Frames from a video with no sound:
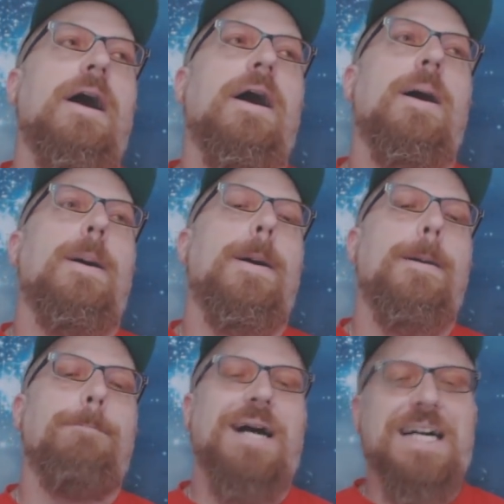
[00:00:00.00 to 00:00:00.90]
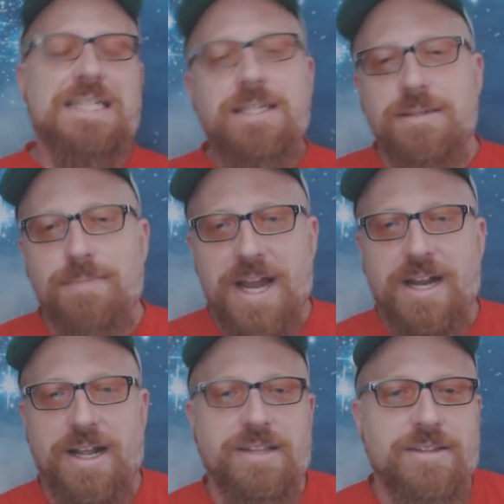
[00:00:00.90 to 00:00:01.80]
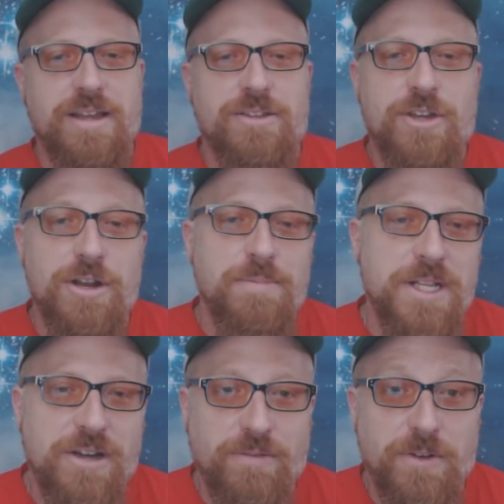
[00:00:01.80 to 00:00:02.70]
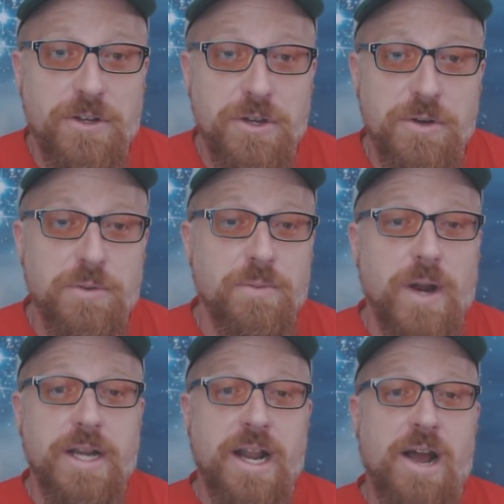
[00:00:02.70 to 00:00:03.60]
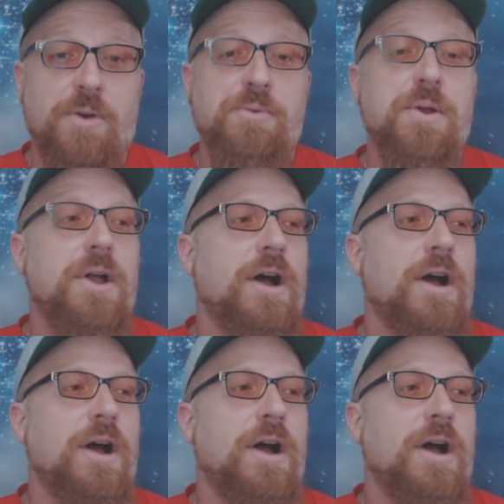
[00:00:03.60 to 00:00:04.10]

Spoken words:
Man, it's going to be tough to do right now.